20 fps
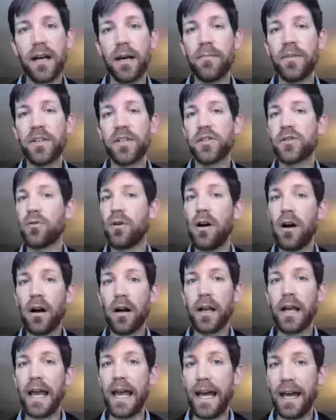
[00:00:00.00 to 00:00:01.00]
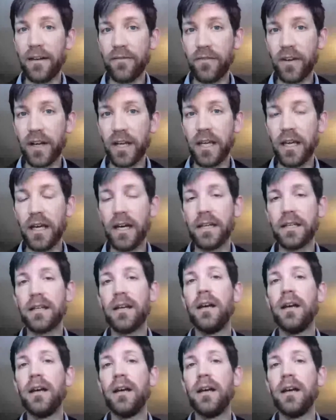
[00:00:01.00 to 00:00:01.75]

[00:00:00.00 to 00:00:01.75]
I'm a strong advocate